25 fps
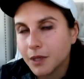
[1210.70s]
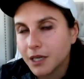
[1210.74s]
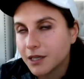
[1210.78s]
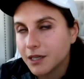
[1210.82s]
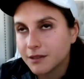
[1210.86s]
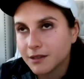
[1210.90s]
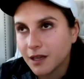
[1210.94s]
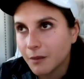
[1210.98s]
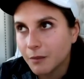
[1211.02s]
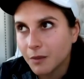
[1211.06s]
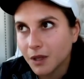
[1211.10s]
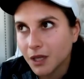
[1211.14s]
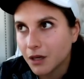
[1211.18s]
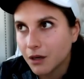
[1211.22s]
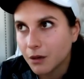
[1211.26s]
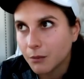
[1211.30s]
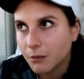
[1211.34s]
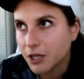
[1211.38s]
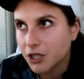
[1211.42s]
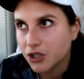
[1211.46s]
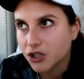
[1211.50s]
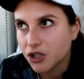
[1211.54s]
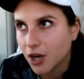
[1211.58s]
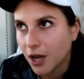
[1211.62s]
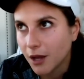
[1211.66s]
And because I'm a
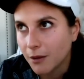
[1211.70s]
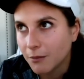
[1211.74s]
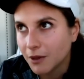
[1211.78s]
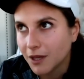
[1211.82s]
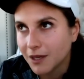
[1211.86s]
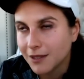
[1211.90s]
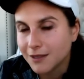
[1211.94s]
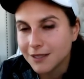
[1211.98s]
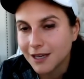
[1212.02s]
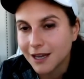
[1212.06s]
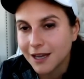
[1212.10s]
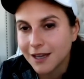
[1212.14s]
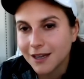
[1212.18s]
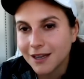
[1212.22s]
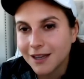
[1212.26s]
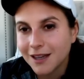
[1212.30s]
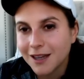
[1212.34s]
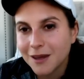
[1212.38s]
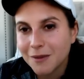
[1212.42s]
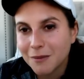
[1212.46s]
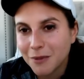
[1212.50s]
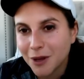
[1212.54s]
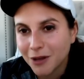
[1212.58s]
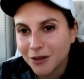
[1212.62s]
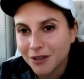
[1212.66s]
little bit shameless,
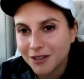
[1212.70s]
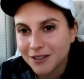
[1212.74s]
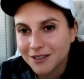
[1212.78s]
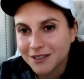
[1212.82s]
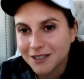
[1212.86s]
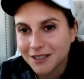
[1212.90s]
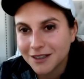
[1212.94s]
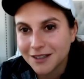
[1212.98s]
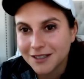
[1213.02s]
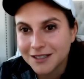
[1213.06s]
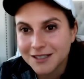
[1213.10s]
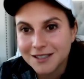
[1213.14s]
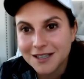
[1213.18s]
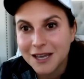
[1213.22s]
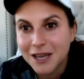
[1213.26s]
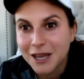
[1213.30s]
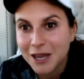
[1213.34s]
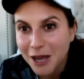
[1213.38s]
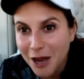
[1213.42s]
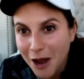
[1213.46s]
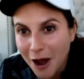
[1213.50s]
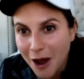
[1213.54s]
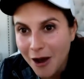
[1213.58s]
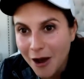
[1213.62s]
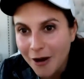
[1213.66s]
I emailed it to the
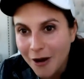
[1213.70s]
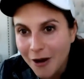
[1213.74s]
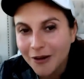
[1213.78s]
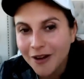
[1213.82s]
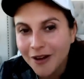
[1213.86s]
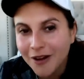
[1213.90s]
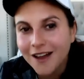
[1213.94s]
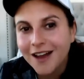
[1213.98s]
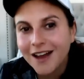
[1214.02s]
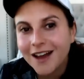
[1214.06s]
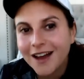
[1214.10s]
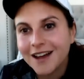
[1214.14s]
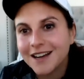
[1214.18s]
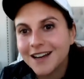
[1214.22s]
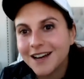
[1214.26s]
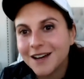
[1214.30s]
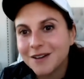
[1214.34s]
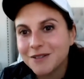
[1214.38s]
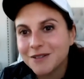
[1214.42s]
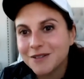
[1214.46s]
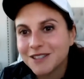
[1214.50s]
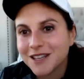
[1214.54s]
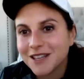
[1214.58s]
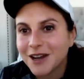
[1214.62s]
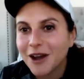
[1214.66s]
CEO
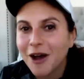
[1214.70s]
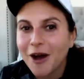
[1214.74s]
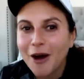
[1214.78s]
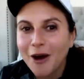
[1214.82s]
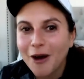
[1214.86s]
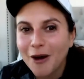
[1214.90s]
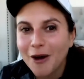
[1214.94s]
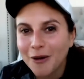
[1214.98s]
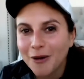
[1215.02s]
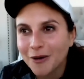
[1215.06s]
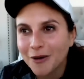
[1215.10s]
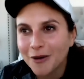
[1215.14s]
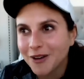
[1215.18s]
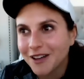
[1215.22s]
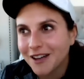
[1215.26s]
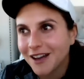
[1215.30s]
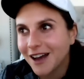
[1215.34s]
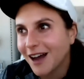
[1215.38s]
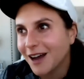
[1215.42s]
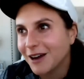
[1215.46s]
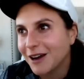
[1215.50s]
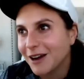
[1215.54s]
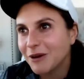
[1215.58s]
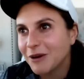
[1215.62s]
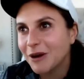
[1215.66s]
and I was like, oh,
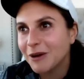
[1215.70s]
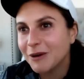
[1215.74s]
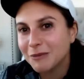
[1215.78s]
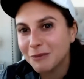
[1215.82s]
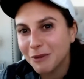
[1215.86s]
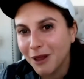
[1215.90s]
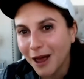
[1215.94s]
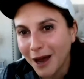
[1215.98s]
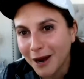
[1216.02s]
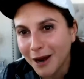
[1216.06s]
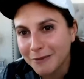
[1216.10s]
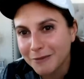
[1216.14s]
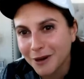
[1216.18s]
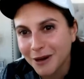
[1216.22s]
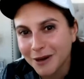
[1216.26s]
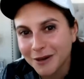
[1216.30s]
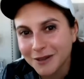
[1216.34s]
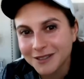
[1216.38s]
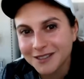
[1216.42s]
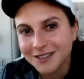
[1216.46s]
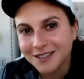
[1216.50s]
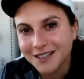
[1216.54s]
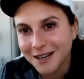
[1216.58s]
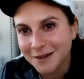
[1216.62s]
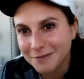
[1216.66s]
I wrote a blog
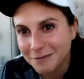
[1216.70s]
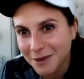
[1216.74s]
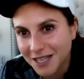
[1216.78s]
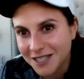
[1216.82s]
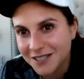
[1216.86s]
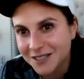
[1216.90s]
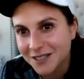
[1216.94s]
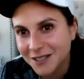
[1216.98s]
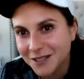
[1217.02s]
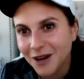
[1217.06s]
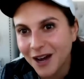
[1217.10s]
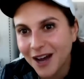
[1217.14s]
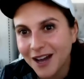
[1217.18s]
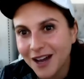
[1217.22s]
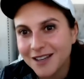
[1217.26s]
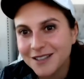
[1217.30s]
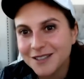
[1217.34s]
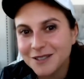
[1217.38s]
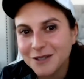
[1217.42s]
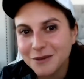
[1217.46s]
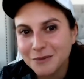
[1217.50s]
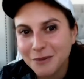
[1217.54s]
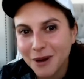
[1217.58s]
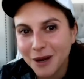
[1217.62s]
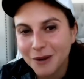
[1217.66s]
post and I mentioned
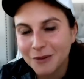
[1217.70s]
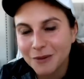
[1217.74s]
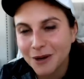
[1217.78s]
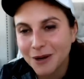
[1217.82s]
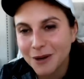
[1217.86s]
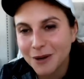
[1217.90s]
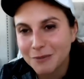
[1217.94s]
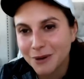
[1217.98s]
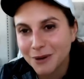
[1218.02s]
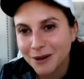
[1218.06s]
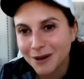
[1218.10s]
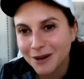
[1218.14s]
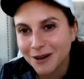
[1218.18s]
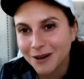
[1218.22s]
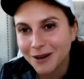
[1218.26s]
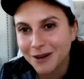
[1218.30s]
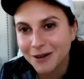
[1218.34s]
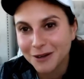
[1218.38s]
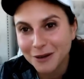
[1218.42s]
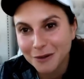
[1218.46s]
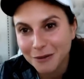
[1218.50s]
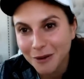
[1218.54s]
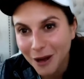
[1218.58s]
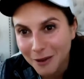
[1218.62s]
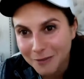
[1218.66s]
you guys, you might want to
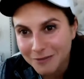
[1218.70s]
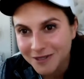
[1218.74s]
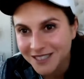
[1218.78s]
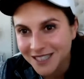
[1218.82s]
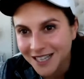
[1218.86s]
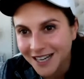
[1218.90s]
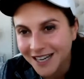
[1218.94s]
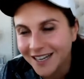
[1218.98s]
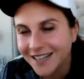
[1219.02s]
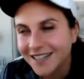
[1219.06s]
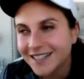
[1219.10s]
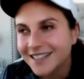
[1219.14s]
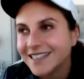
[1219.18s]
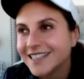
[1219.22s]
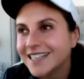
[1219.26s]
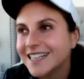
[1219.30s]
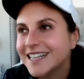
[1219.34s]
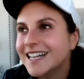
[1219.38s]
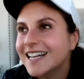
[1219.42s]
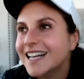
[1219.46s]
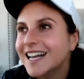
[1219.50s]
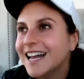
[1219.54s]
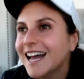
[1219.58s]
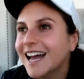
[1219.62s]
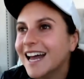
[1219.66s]
put it on your
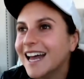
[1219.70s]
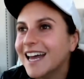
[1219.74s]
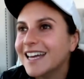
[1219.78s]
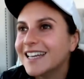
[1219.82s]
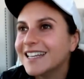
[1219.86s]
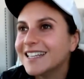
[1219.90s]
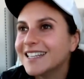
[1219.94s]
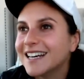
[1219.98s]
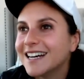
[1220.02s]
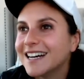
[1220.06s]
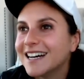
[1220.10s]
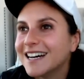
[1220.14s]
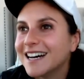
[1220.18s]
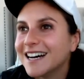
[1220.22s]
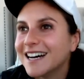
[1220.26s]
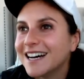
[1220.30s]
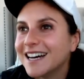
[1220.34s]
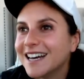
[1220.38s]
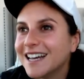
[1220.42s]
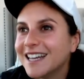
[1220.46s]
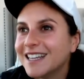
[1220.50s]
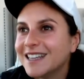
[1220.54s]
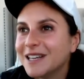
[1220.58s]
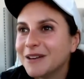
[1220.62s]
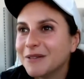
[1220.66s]
website. And
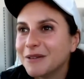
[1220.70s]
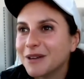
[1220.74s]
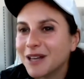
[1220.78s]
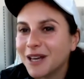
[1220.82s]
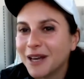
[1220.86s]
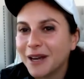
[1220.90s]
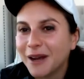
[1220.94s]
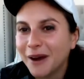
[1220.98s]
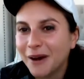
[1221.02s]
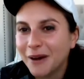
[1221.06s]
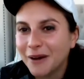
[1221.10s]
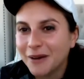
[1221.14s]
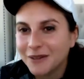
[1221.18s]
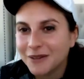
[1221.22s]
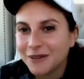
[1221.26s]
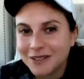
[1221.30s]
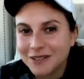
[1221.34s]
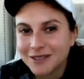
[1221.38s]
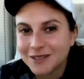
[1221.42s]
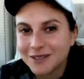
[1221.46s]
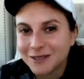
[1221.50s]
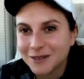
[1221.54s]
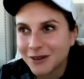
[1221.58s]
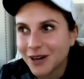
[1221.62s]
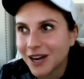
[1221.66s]
they were like,
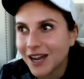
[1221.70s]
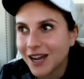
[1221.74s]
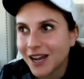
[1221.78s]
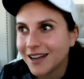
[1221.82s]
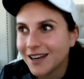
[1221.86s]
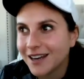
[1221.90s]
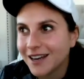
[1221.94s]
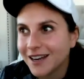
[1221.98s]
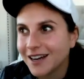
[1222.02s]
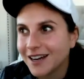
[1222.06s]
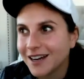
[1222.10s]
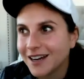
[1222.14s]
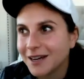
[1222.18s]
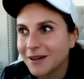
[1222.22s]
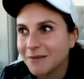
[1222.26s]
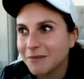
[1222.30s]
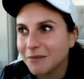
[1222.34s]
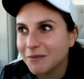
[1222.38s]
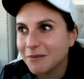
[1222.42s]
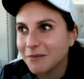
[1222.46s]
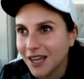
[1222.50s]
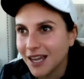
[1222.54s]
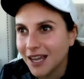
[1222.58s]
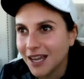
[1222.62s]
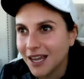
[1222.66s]
oh, this is great.
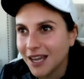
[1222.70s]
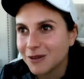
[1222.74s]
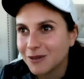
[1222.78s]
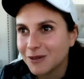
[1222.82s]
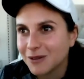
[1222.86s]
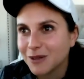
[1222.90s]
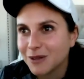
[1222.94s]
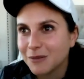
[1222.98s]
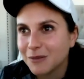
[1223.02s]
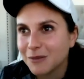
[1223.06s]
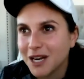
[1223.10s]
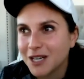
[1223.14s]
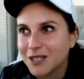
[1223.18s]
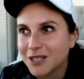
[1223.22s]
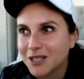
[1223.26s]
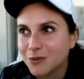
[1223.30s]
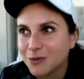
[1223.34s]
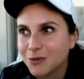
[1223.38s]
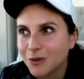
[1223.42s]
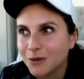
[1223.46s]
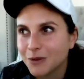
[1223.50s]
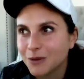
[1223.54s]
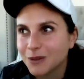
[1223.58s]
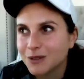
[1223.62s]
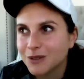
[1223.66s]
Thank you so
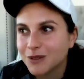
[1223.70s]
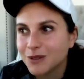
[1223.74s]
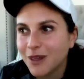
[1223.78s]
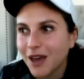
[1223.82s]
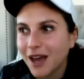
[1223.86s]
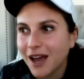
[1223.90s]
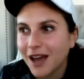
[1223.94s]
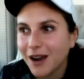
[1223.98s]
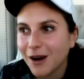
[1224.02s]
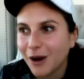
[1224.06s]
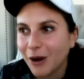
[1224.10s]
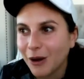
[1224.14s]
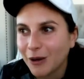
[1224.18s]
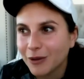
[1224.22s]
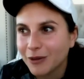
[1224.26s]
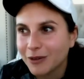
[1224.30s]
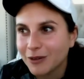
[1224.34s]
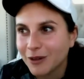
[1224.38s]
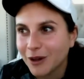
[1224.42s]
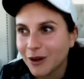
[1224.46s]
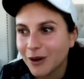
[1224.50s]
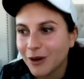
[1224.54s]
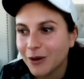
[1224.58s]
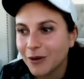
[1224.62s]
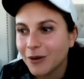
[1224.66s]
much. We will do that.
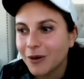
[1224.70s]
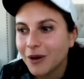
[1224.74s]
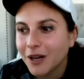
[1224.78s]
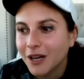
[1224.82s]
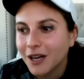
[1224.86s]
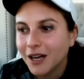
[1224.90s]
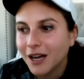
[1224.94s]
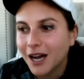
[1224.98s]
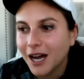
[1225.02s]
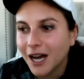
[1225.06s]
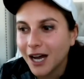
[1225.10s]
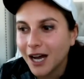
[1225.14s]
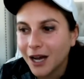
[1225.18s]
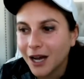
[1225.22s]
Also,